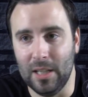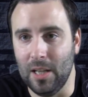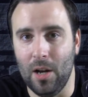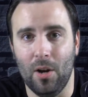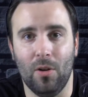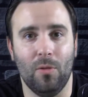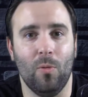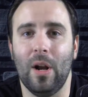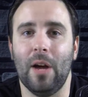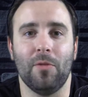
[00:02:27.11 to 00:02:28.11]

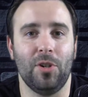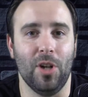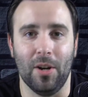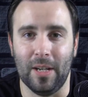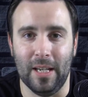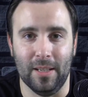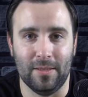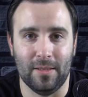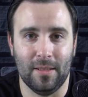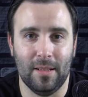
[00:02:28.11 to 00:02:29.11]
Zillow, whatever
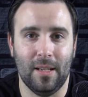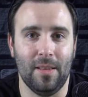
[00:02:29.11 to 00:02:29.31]
junkies